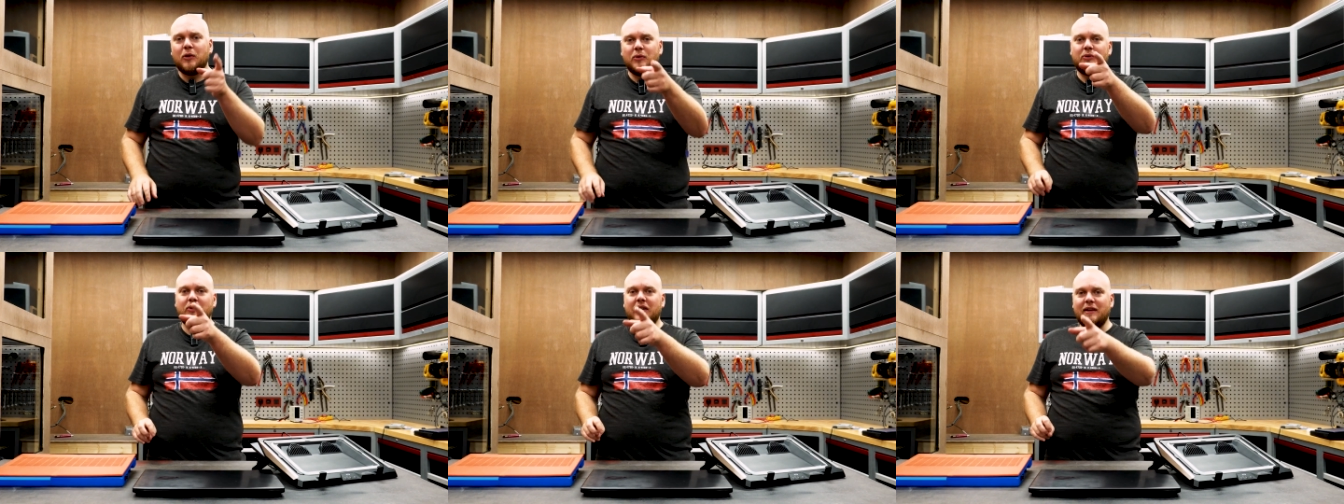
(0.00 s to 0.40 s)

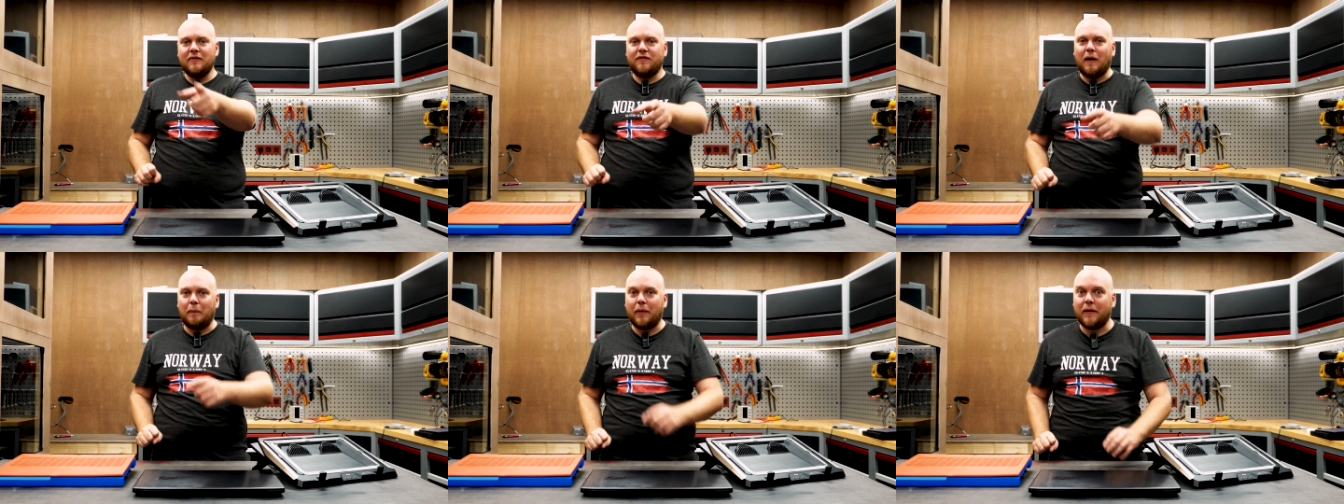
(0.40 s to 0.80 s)
going to
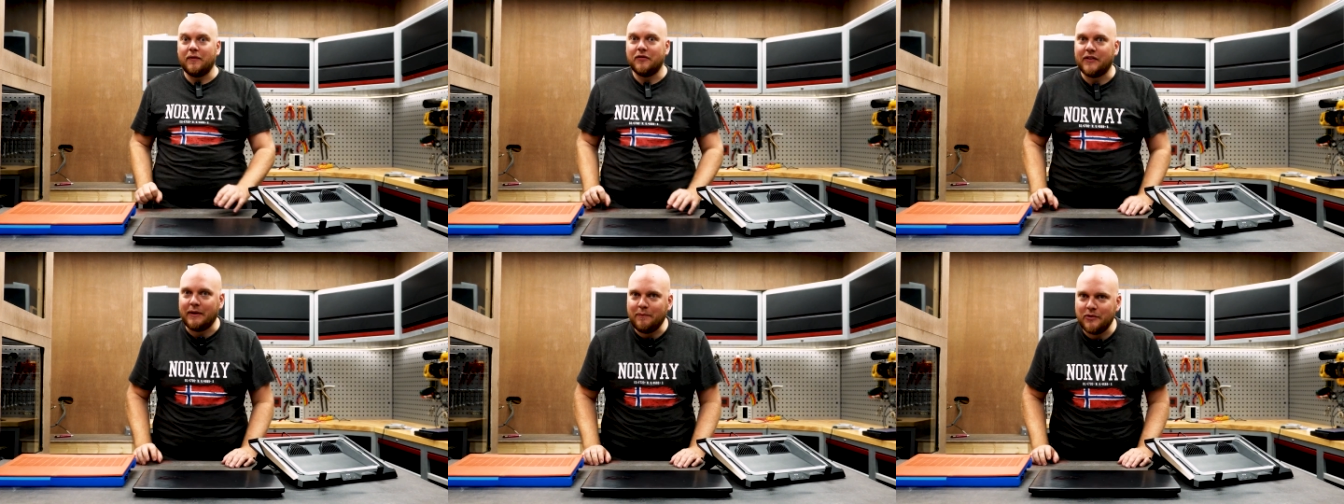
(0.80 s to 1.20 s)
give up
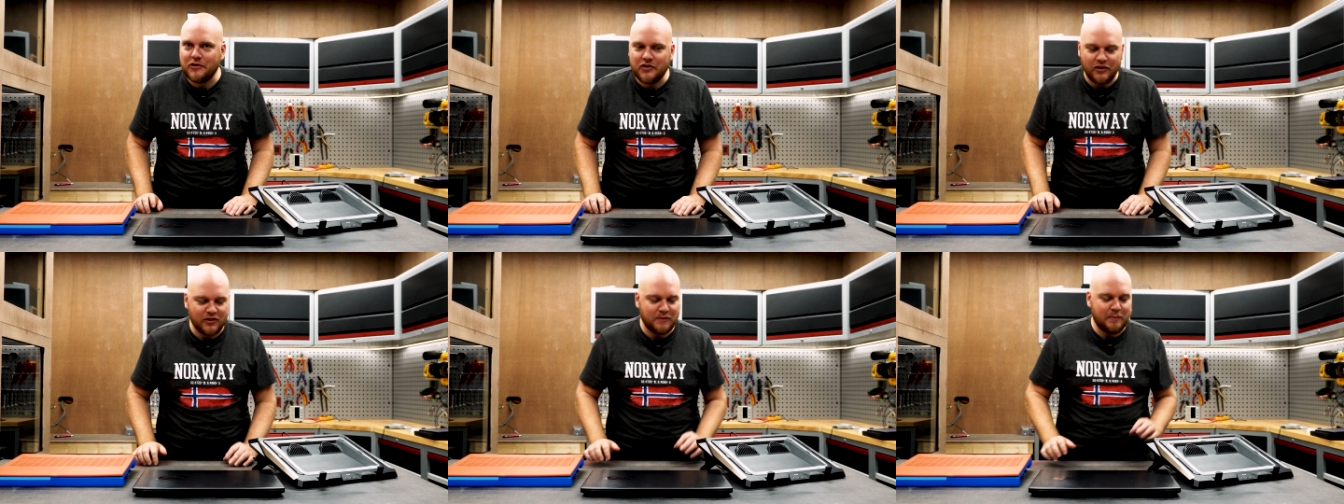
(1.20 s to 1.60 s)
on
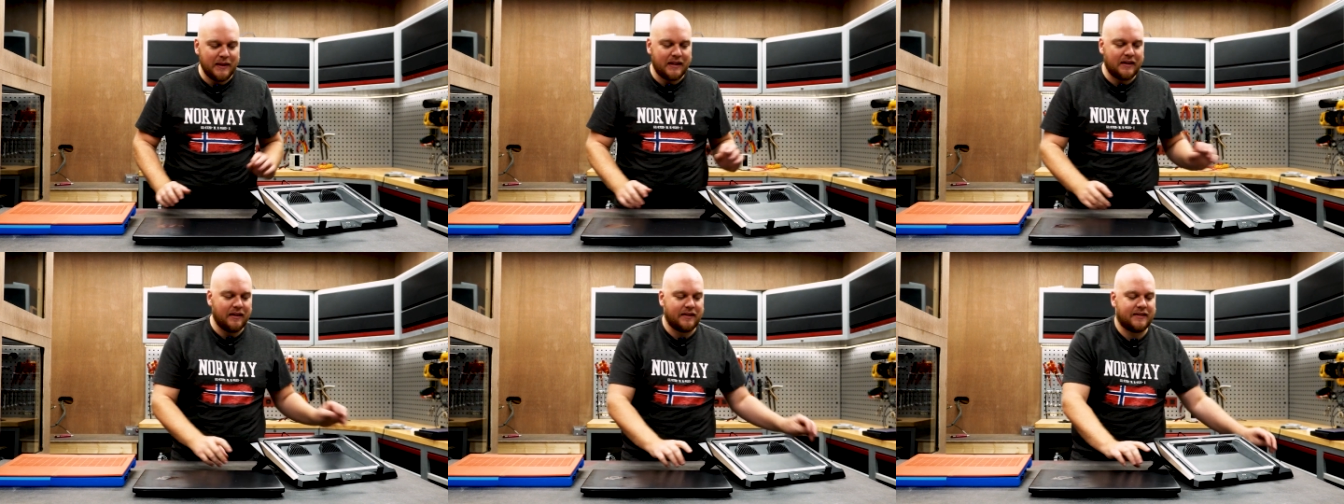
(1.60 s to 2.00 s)
temperatures
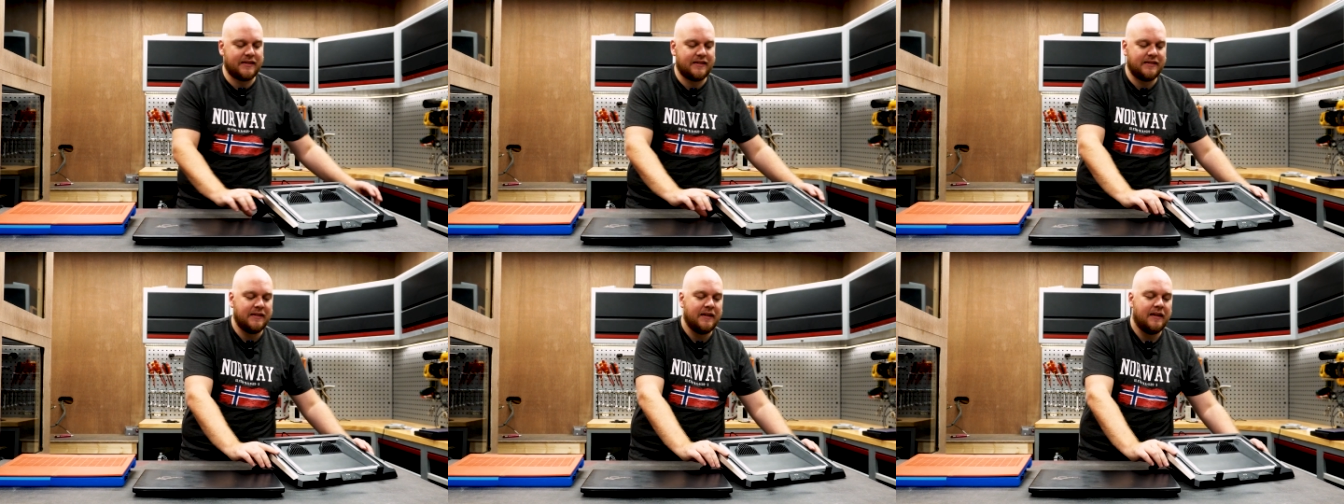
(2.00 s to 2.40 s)

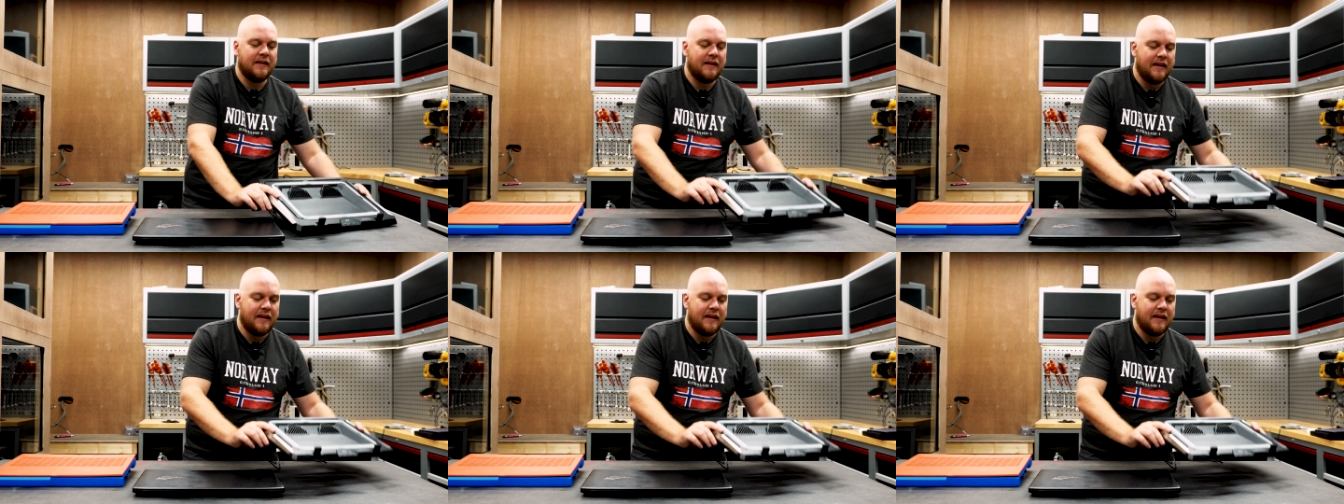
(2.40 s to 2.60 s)
because